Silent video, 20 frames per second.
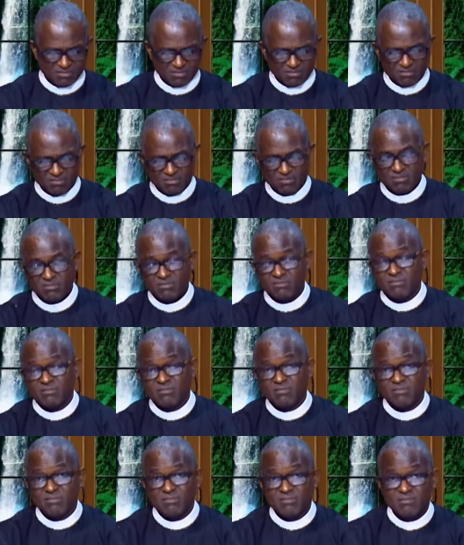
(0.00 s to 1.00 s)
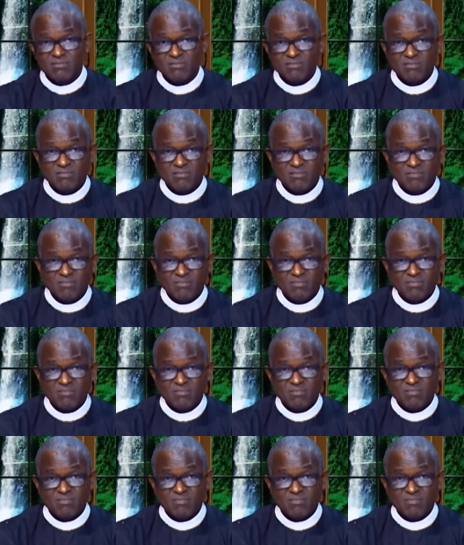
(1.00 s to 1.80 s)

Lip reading: [no speech]